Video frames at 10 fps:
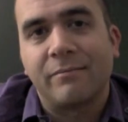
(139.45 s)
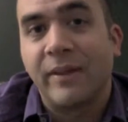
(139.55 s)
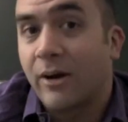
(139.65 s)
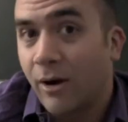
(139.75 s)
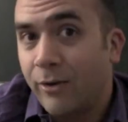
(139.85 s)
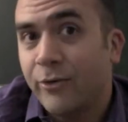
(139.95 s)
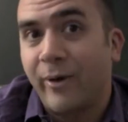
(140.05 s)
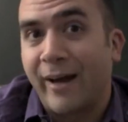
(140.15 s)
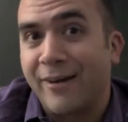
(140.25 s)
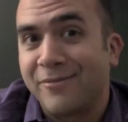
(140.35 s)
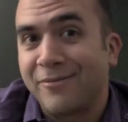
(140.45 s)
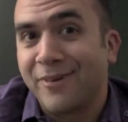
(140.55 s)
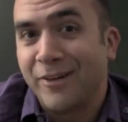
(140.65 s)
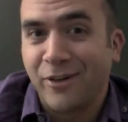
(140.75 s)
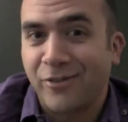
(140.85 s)
that also have
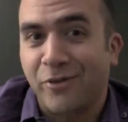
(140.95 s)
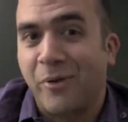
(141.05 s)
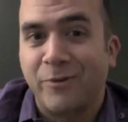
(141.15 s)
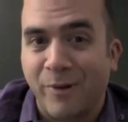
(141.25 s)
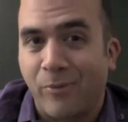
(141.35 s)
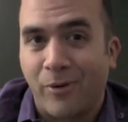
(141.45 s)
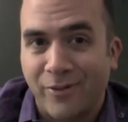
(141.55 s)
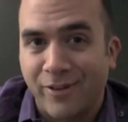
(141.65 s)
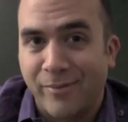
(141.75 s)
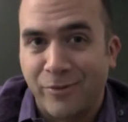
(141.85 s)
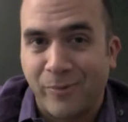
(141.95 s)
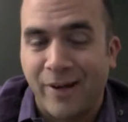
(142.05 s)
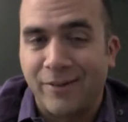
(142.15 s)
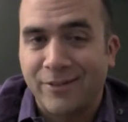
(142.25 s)
additional USB ports on them as well.